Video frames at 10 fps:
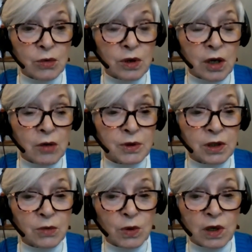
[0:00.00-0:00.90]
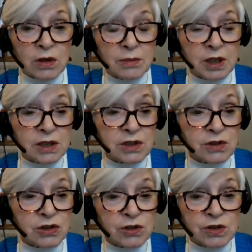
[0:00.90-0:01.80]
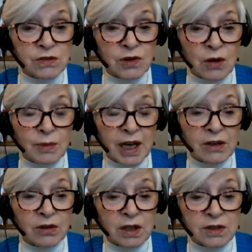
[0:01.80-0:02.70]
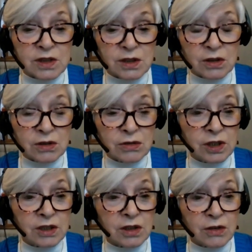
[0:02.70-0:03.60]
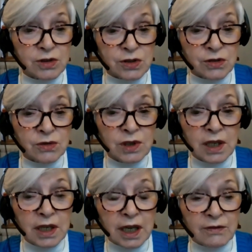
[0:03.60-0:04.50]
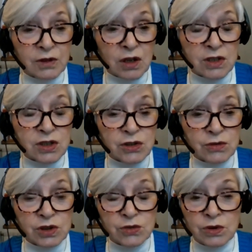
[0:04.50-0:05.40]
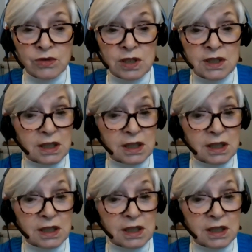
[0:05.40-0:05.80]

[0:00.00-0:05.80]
we're open and welcoming to Jews of all backgrounds, including those who have lost Jewish roots.